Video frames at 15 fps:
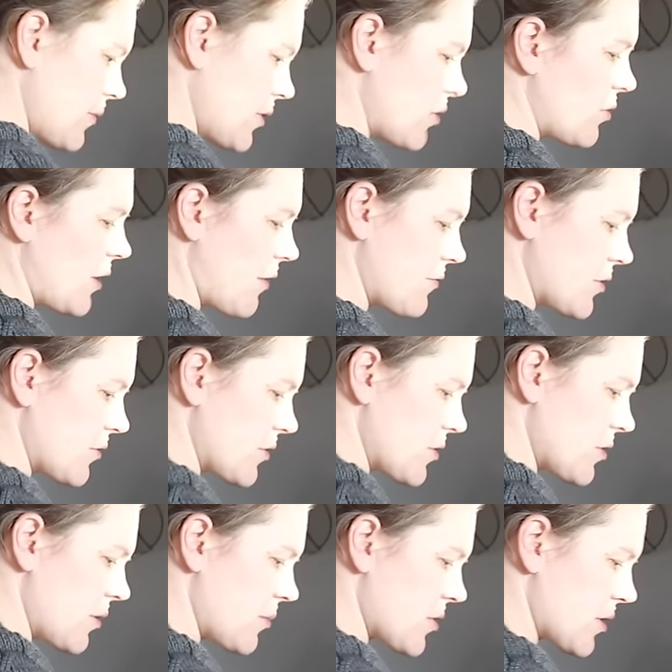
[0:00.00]
They're
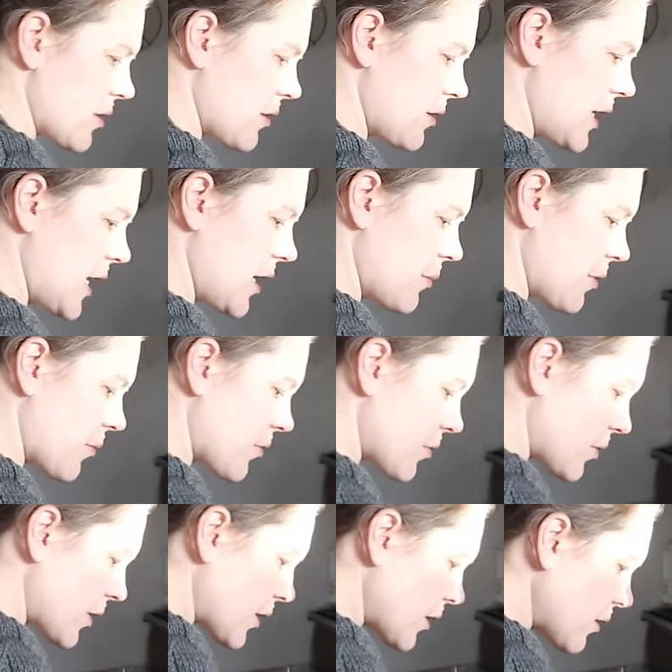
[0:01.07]
leftovers, so I'm just gonna heat them up real
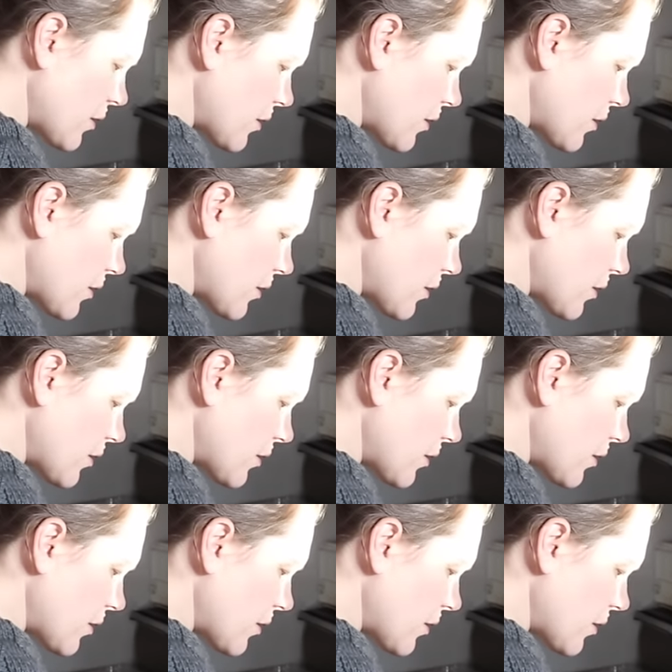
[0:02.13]
quick.